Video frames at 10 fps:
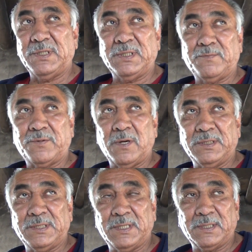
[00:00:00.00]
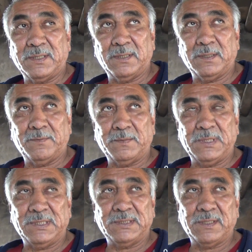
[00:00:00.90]
this project
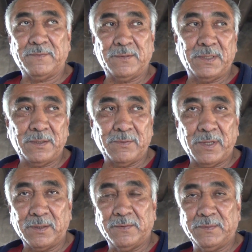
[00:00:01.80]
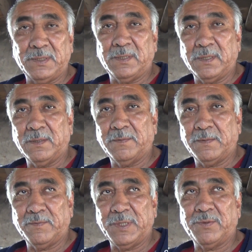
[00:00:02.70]
this summer,
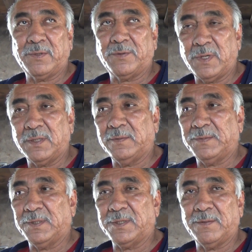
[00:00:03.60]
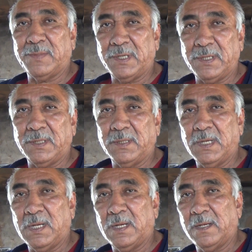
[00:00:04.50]
people are welcome to come by
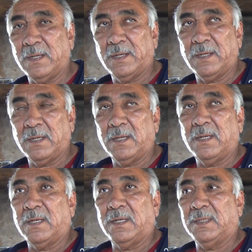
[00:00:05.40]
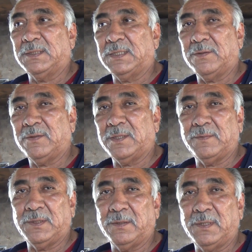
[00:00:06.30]
and see what
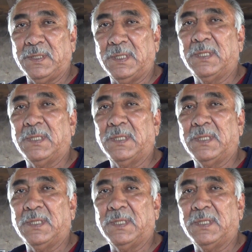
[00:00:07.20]
I'm doing,